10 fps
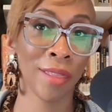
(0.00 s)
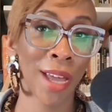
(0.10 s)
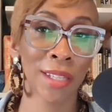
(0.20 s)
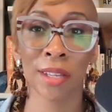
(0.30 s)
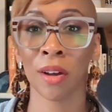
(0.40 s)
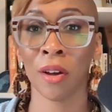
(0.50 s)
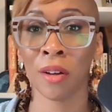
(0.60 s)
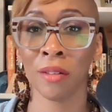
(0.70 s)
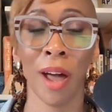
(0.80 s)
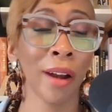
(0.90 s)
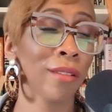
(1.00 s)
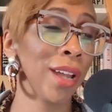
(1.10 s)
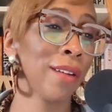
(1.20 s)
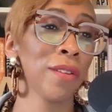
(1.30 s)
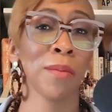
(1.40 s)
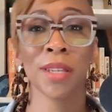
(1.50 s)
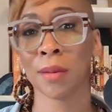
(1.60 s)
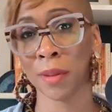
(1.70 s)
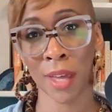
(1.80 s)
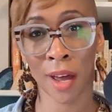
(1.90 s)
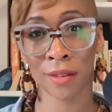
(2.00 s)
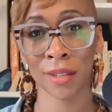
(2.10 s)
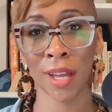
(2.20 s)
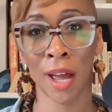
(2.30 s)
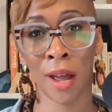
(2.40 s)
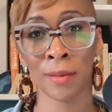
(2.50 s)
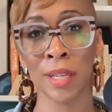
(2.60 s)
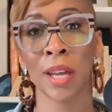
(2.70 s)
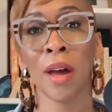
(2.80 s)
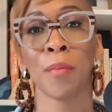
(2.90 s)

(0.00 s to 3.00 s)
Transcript: And that's the goal. I don't care if you mess up 1,000 times,